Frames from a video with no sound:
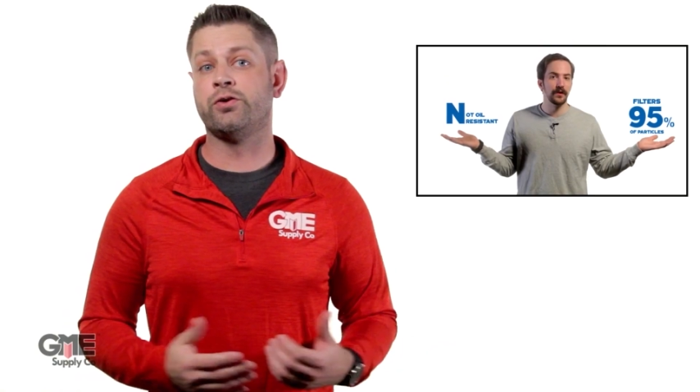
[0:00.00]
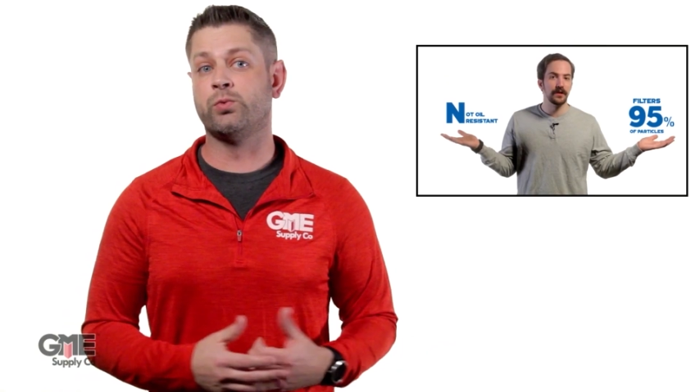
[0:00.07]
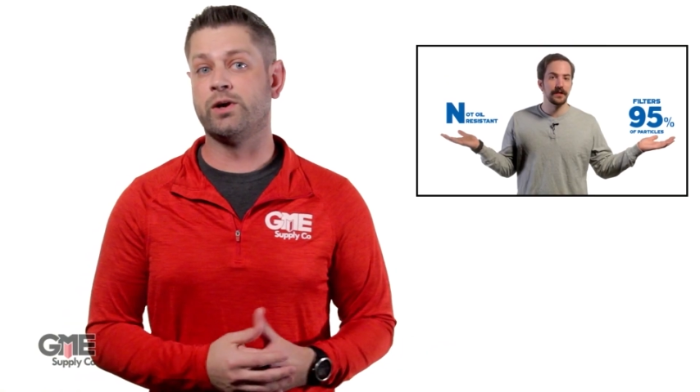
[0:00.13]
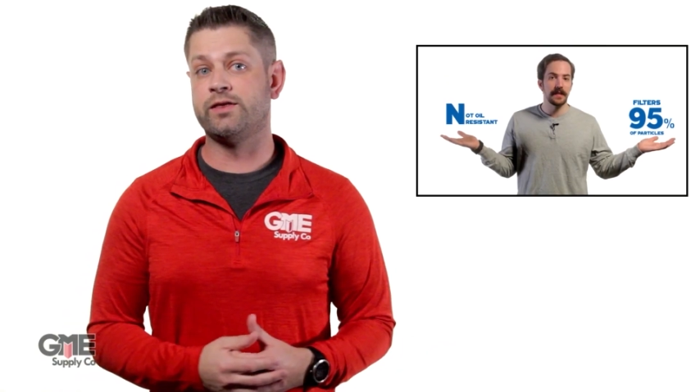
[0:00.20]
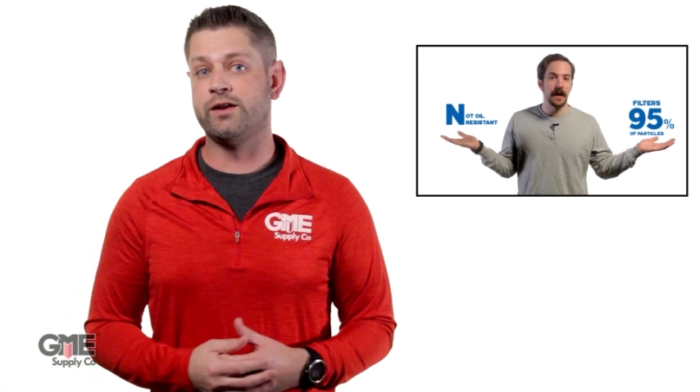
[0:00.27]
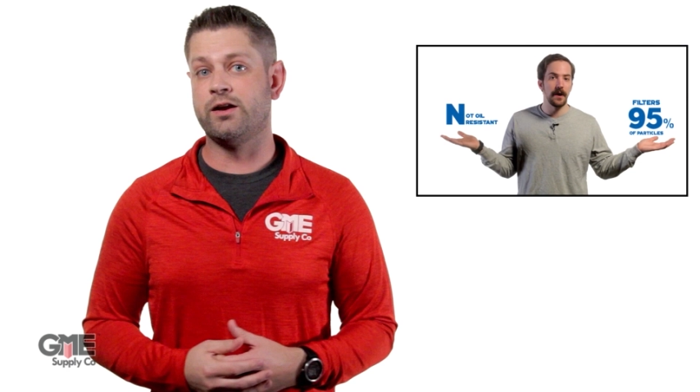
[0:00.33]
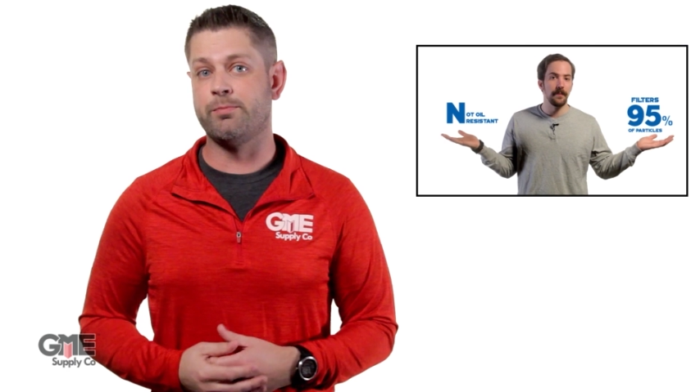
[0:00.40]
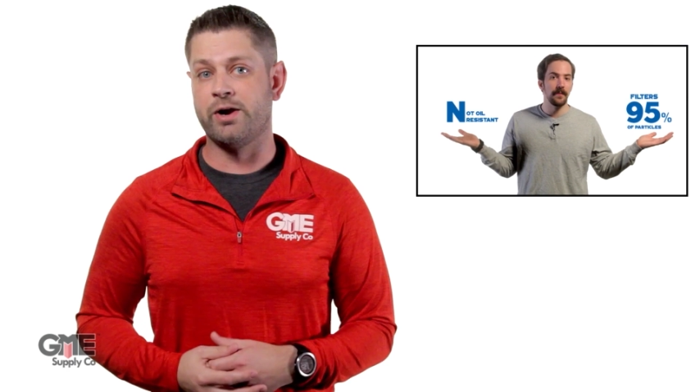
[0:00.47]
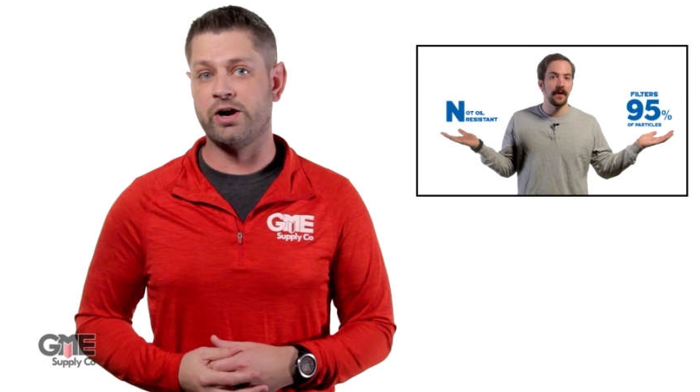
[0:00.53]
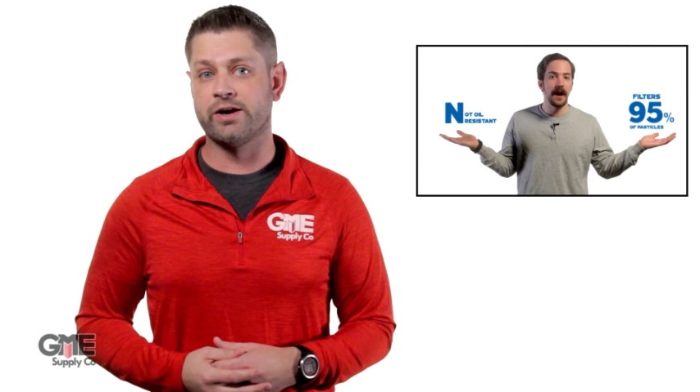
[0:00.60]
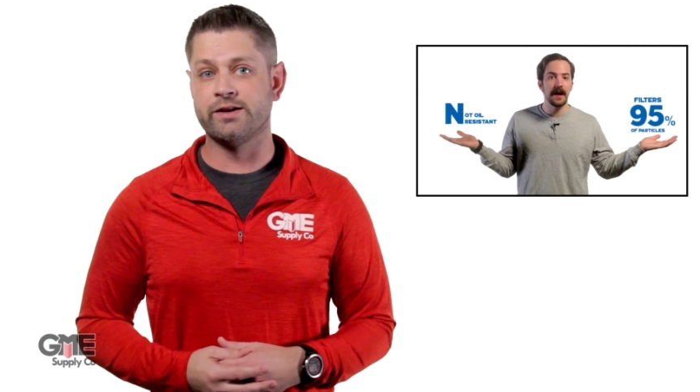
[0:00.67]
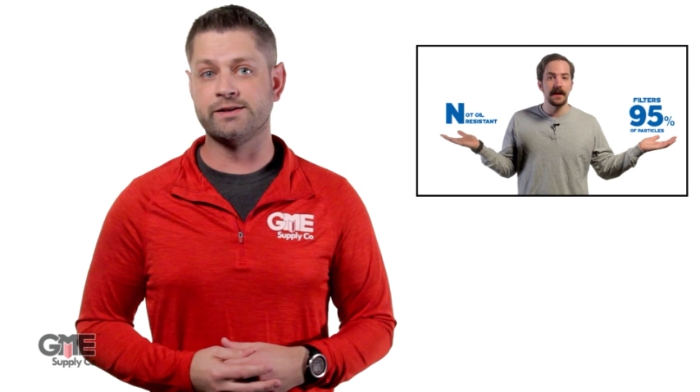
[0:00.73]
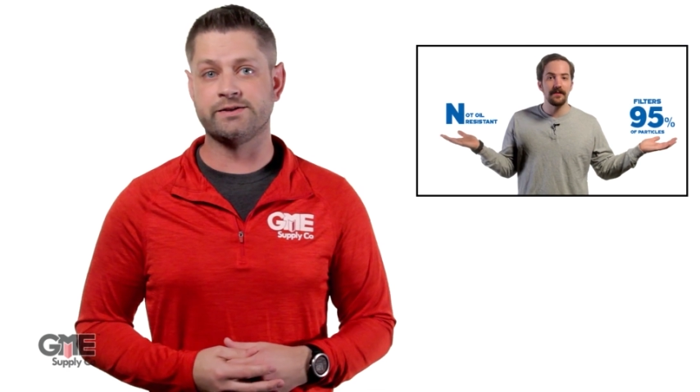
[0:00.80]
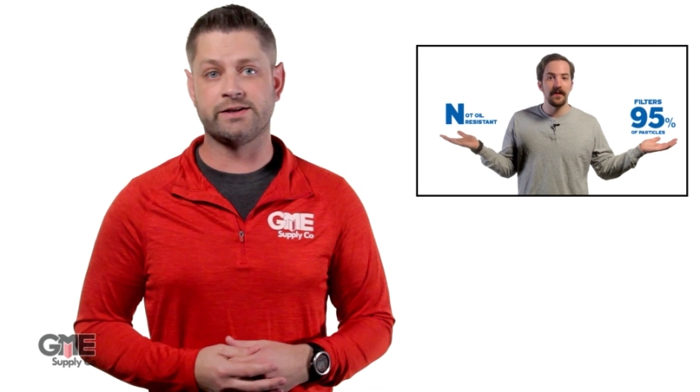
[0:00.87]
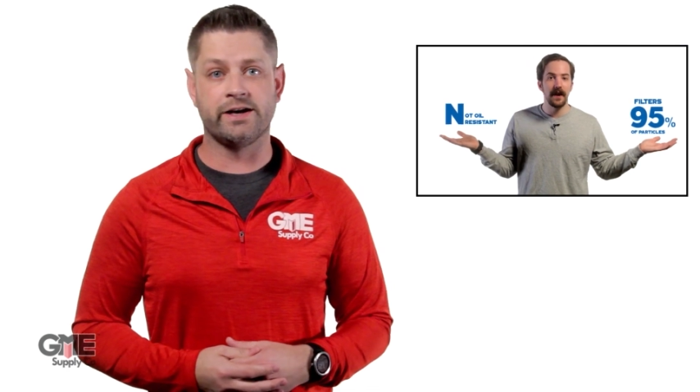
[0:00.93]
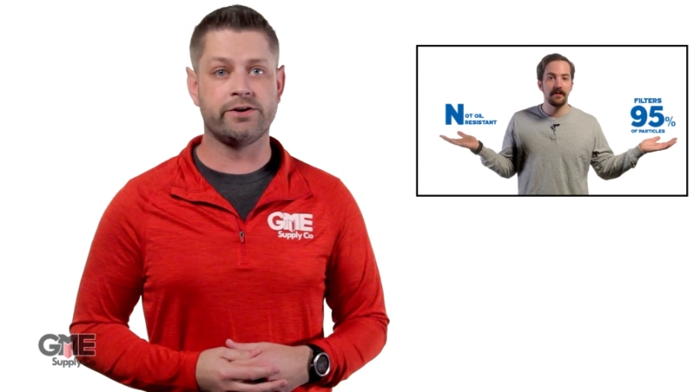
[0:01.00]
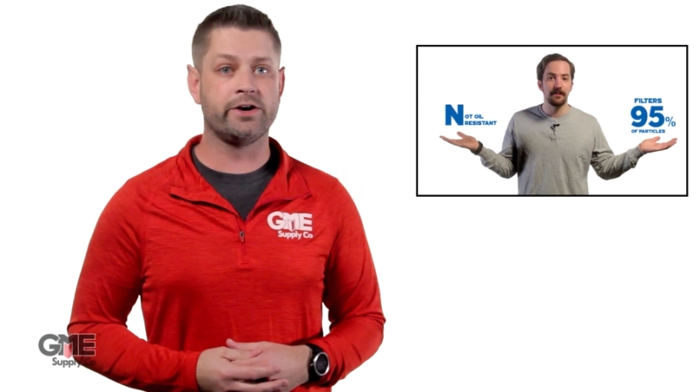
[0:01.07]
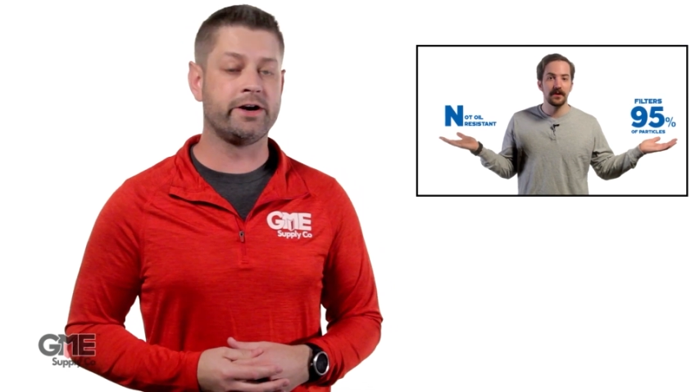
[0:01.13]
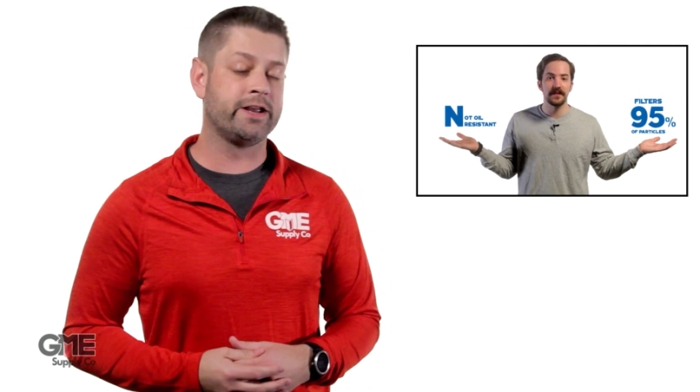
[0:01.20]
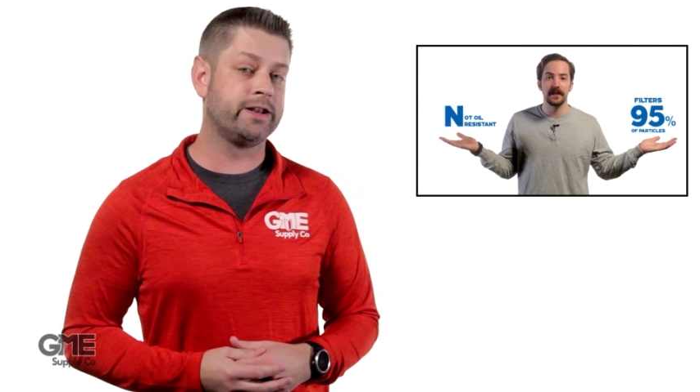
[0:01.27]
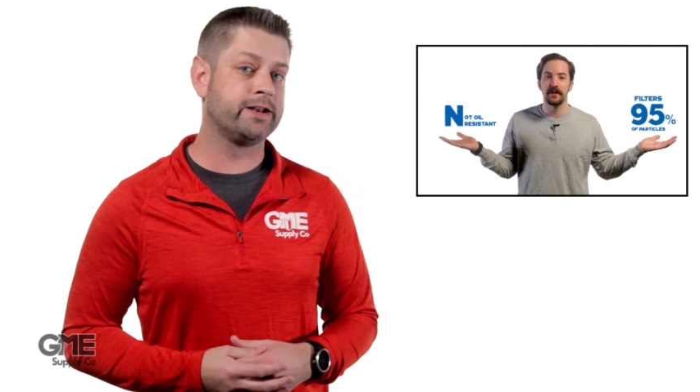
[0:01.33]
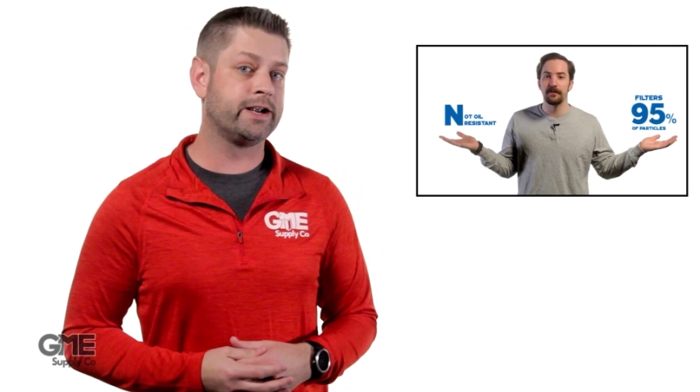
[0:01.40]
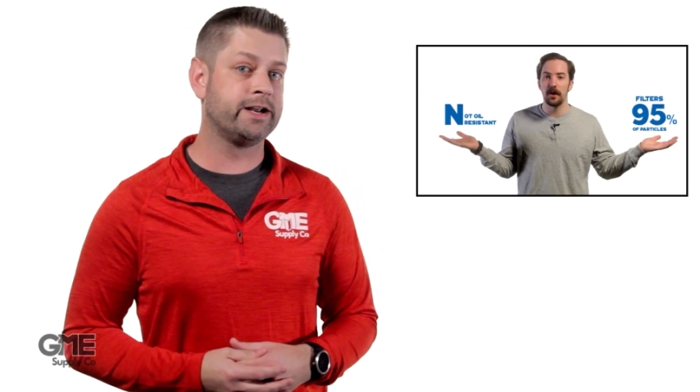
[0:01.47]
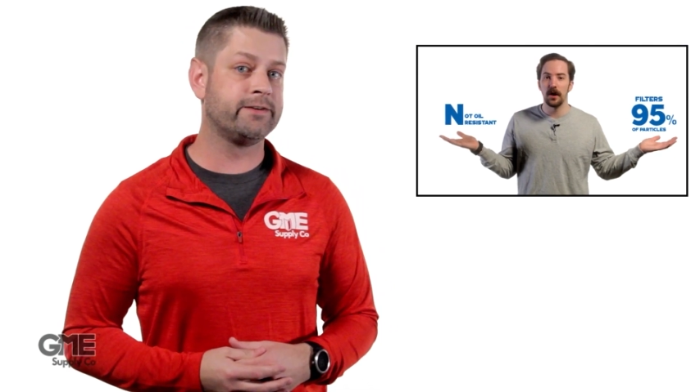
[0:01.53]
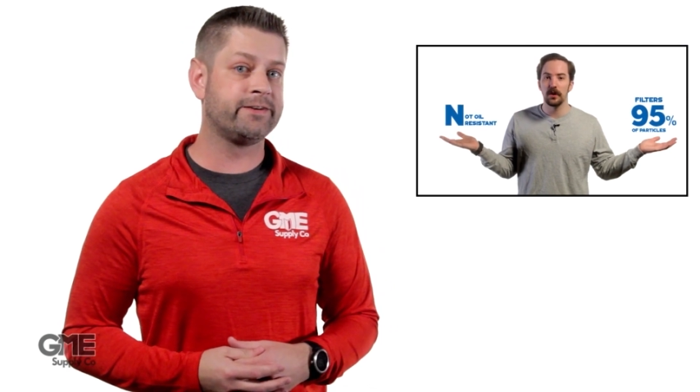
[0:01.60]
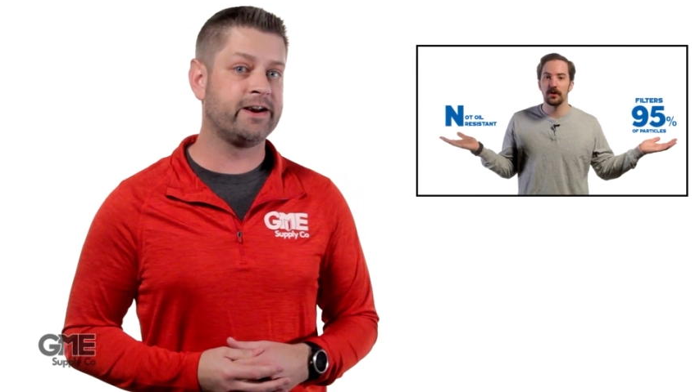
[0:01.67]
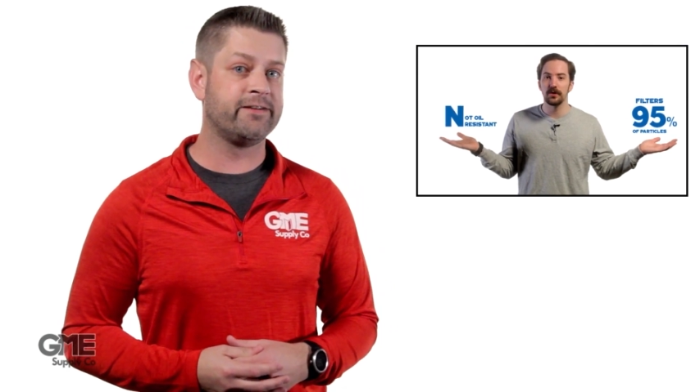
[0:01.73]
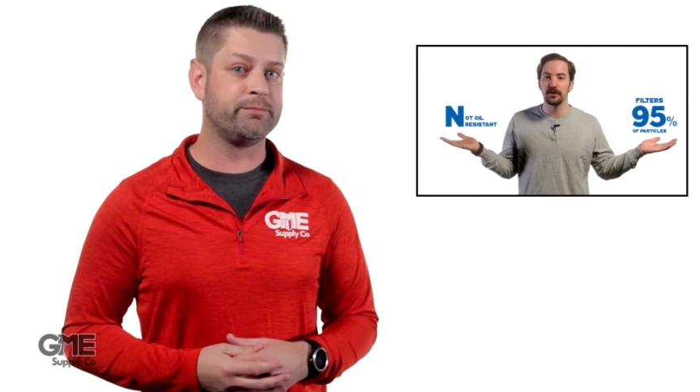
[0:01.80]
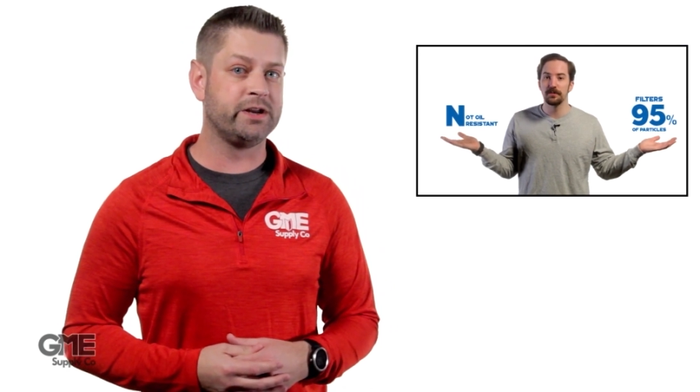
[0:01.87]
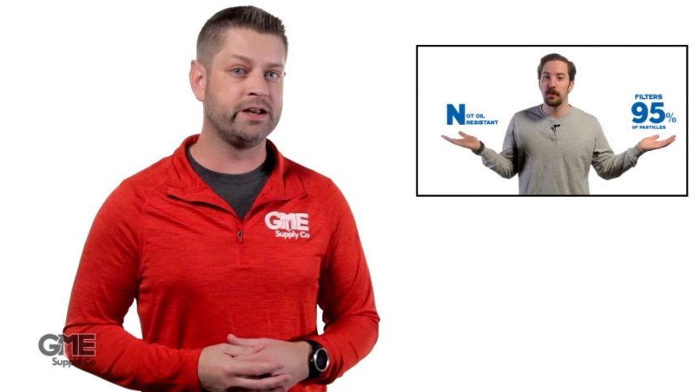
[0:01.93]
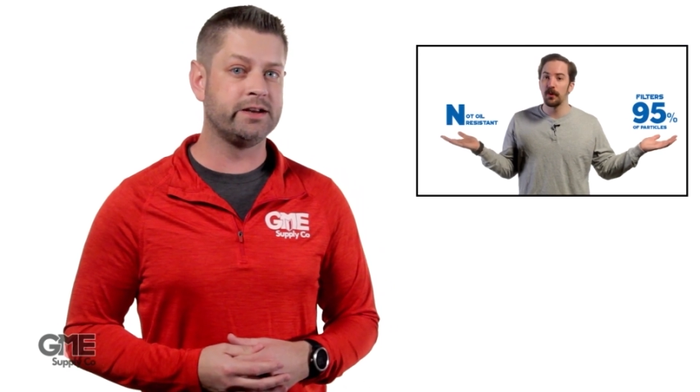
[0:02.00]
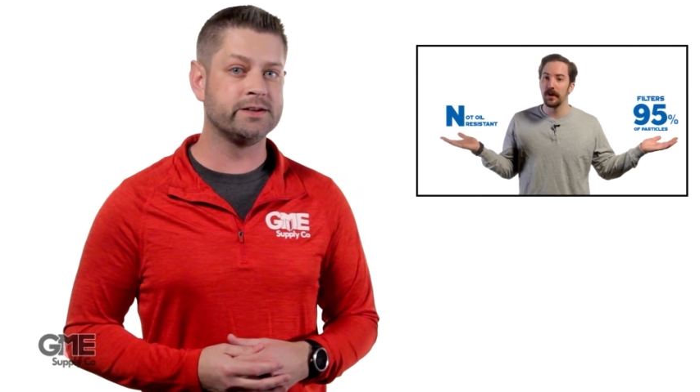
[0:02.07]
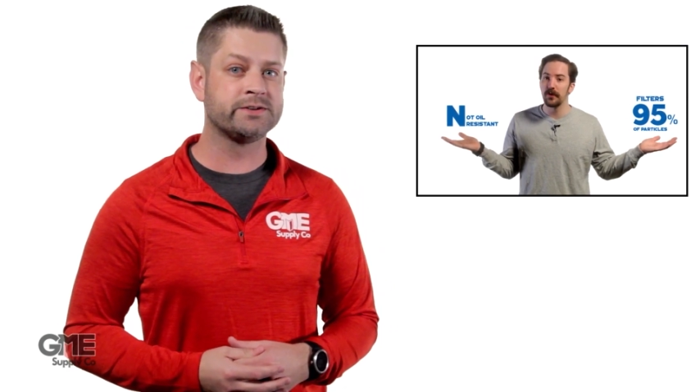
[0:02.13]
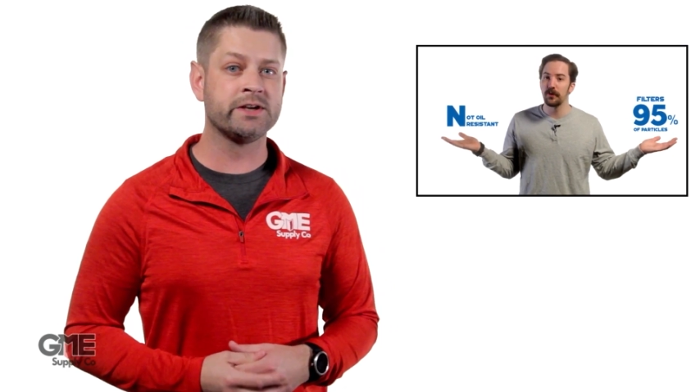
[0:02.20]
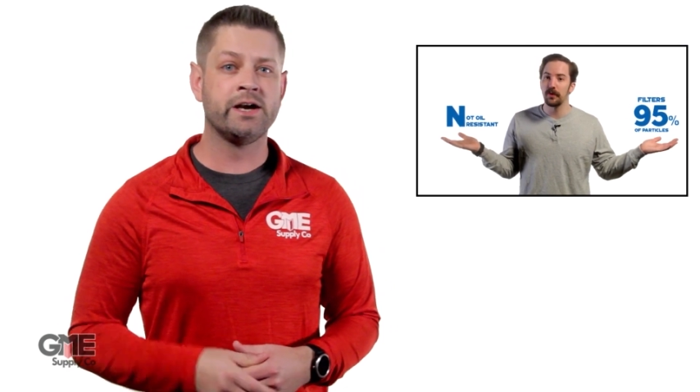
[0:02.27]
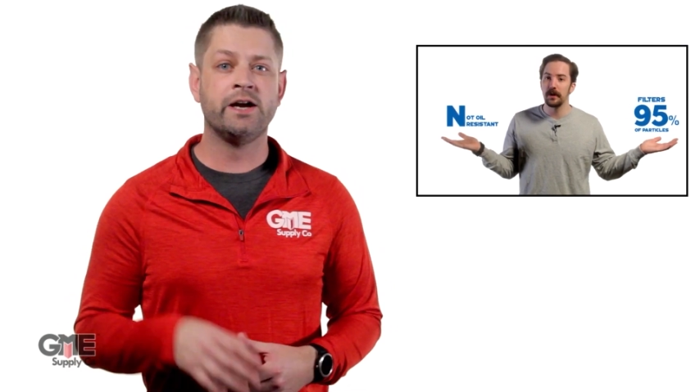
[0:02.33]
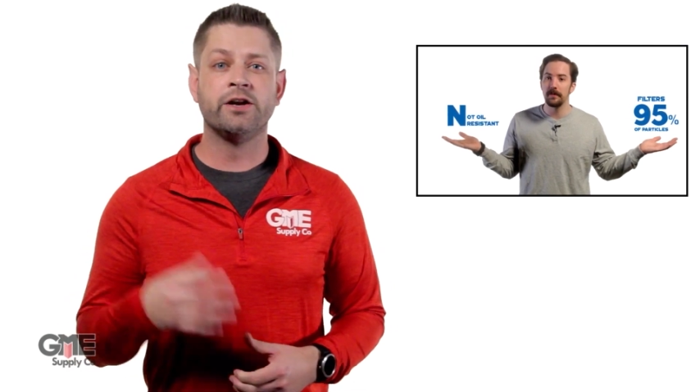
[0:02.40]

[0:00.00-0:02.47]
what the American standard N95 means,